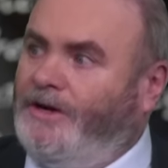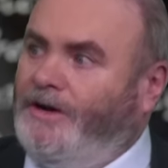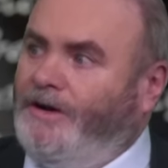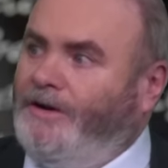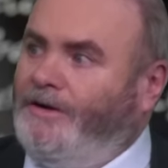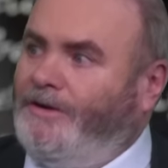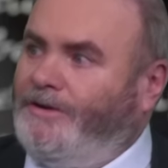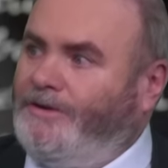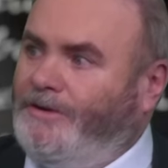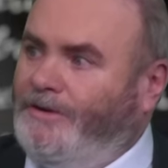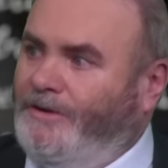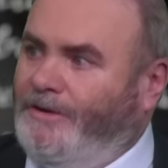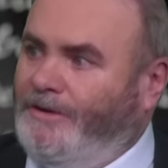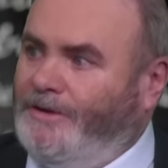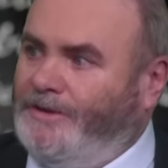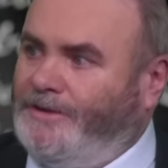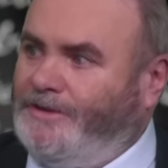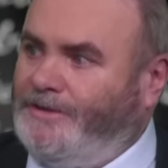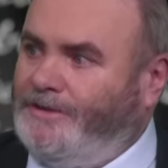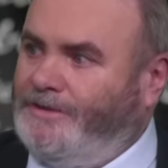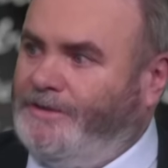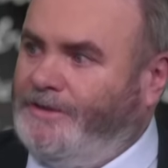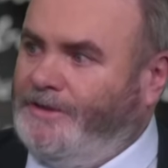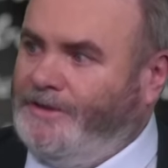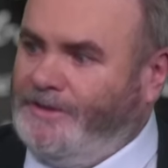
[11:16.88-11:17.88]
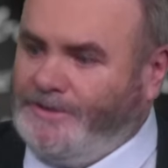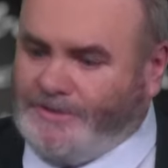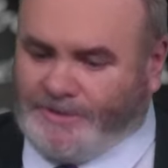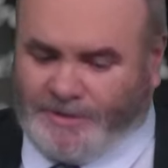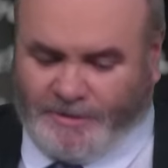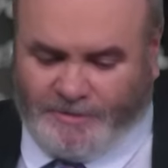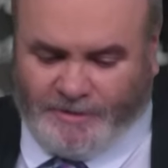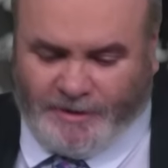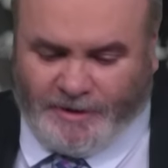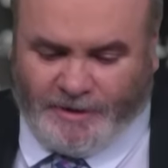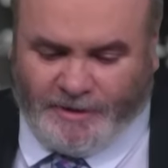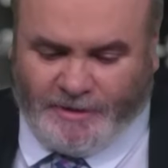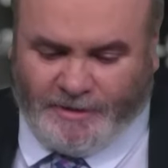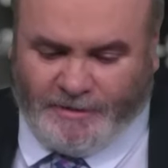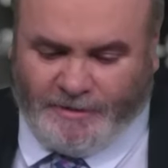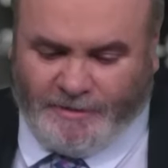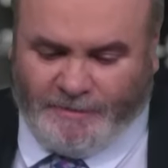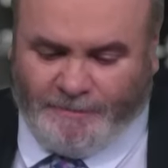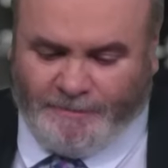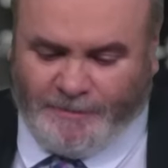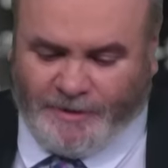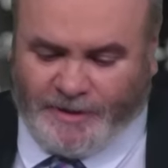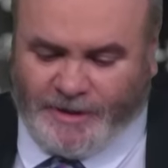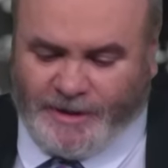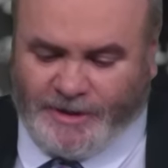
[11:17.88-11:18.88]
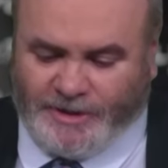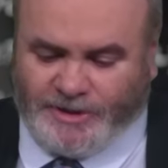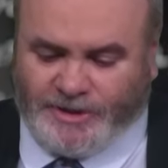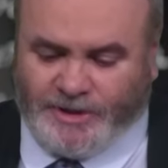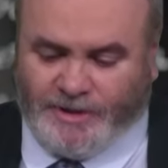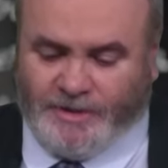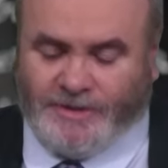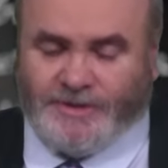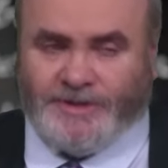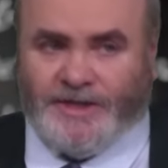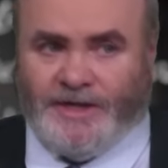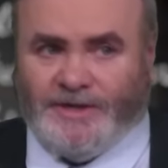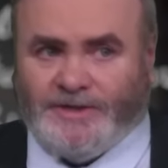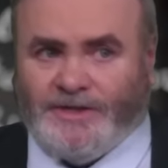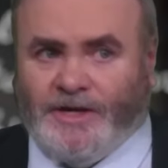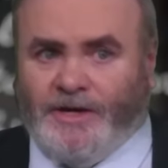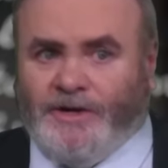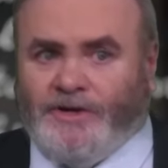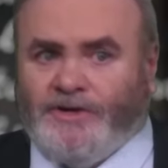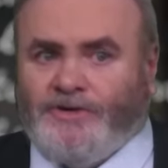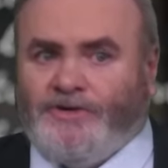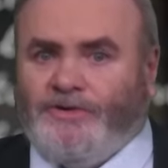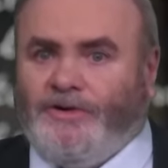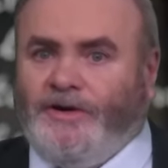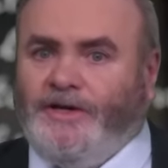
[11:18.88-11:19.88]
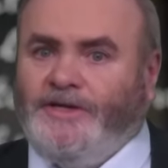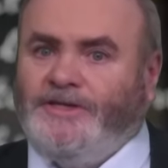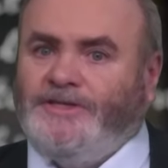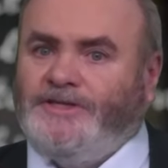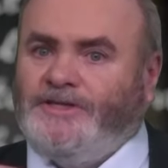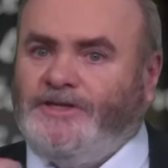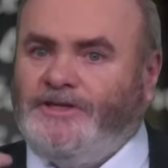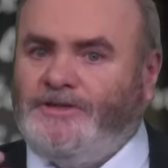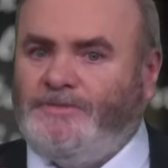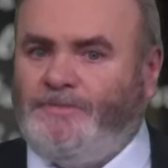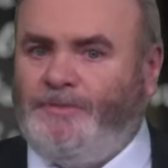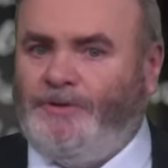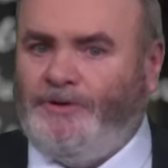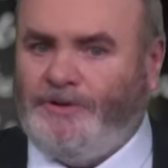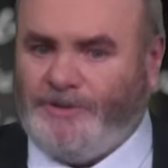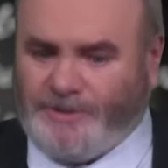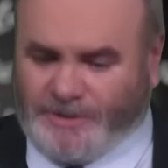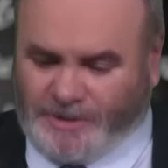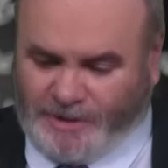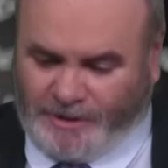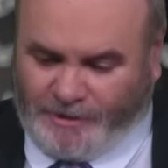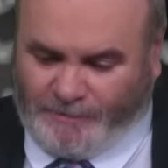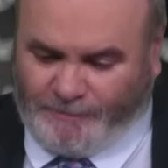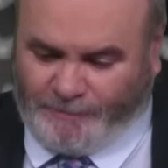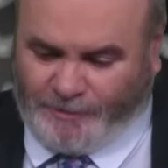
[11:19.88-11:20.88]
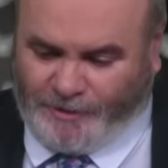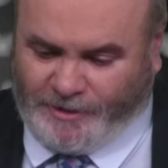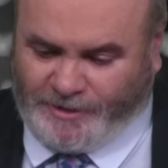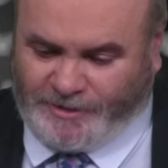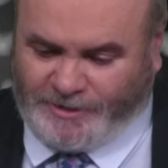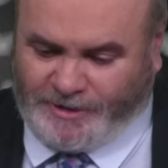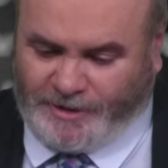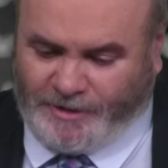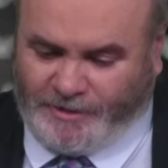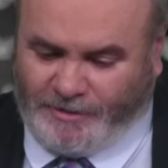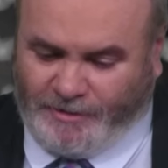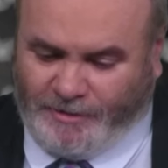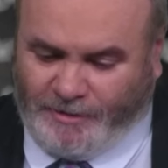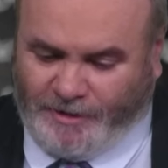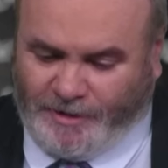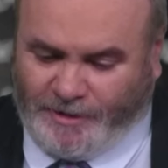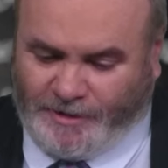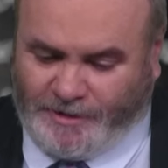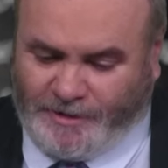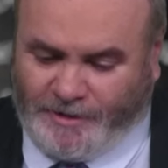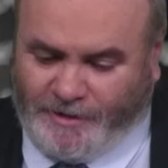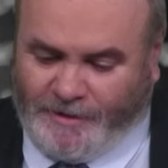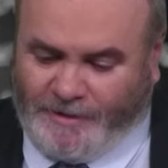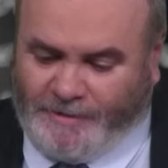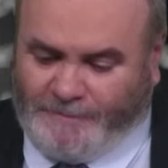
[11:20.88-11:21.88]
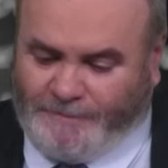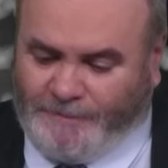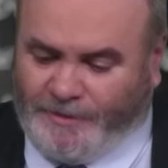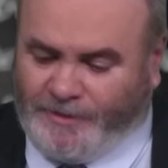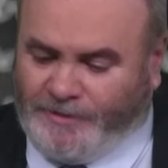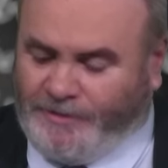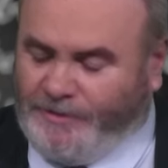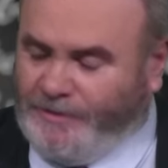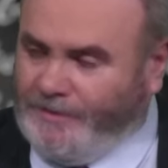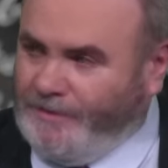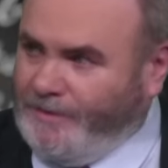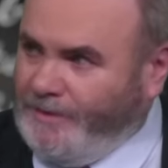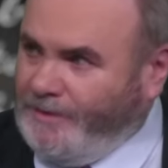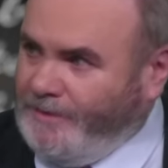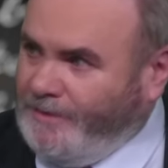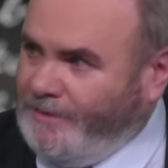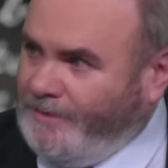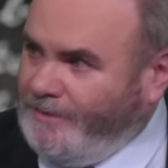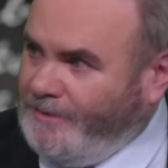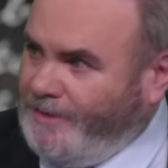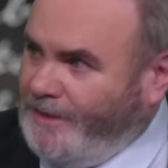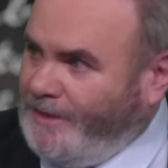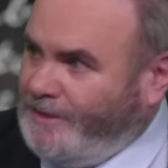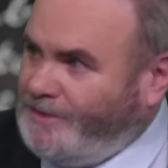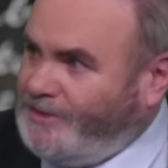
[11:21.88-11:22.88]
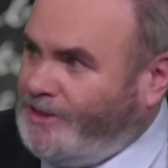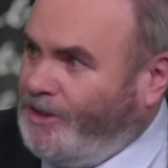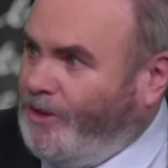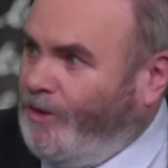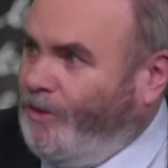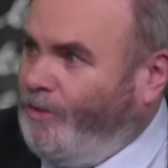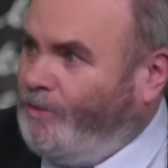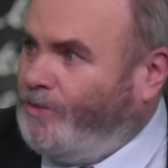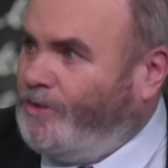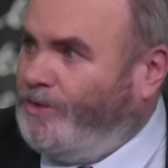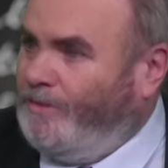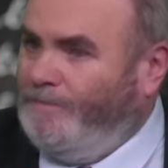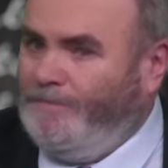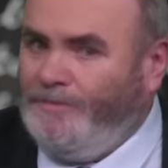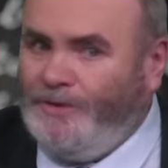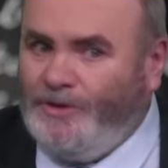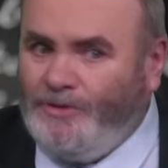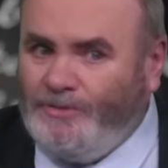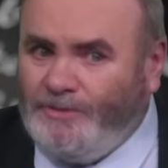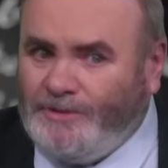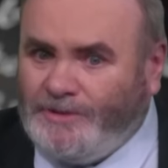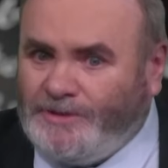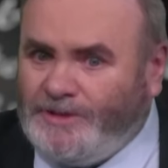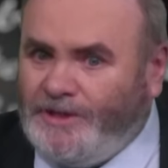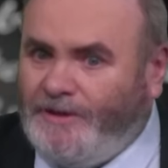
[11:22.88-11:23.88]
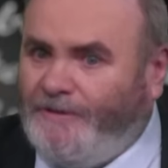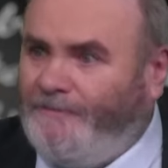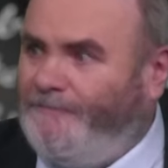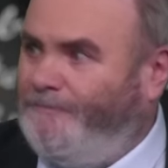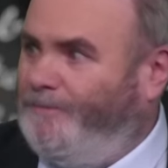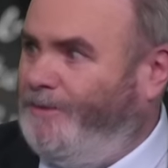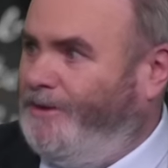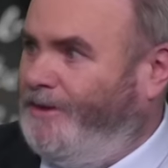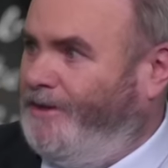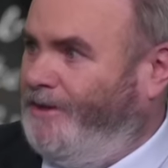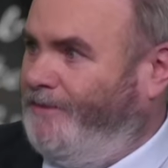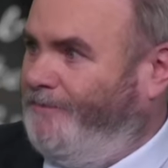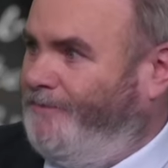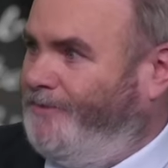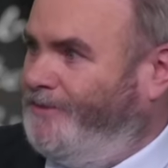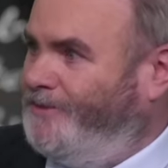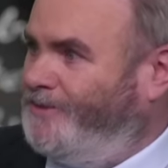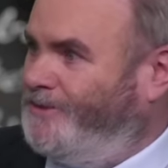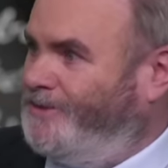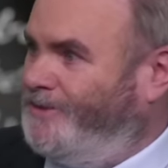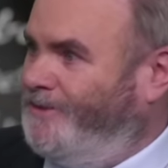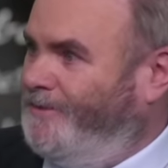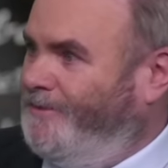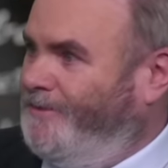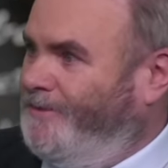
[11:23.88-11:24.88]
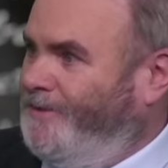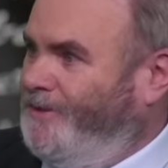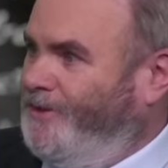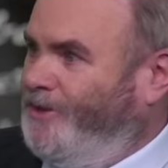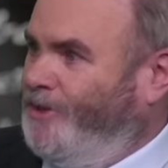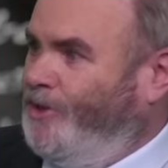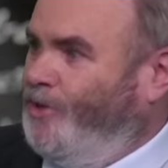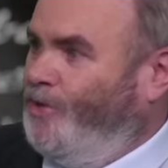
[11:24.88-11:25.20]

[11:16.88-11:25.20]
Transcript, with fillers: to our God. So the yes. implication is, yes, Christ is personally praising God, but there's a whole community of believers yeah.